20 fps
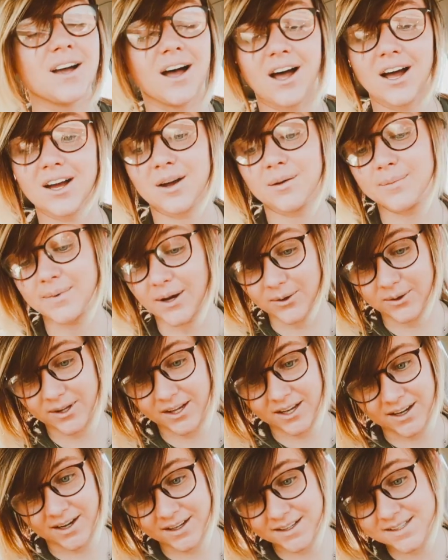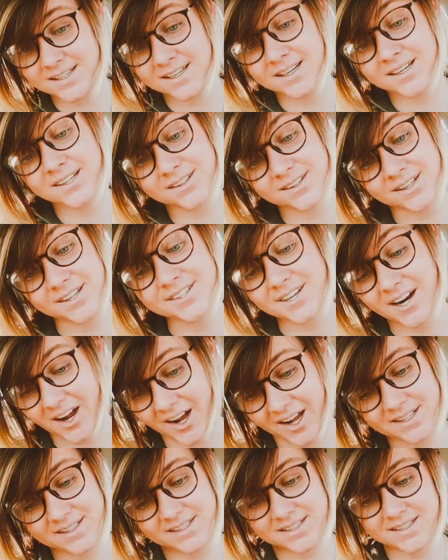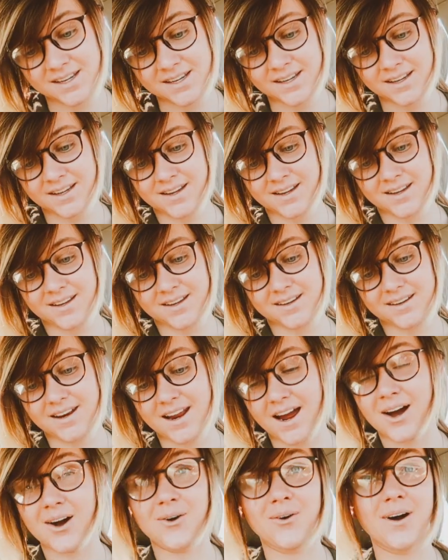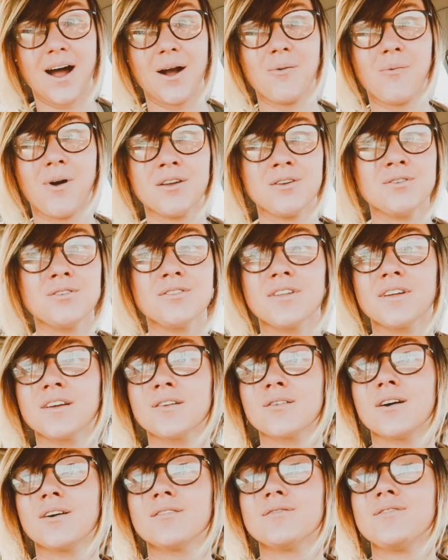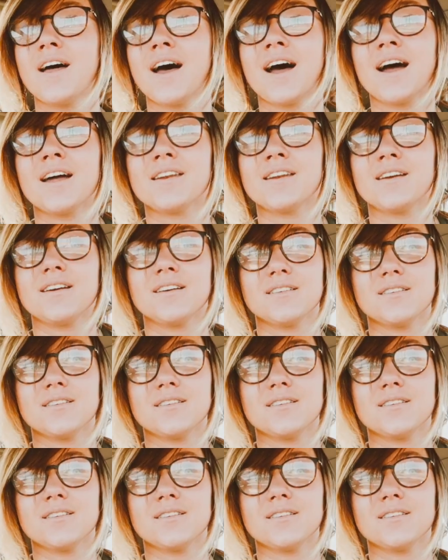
talk about connecting the dots. Now, I want you to think of that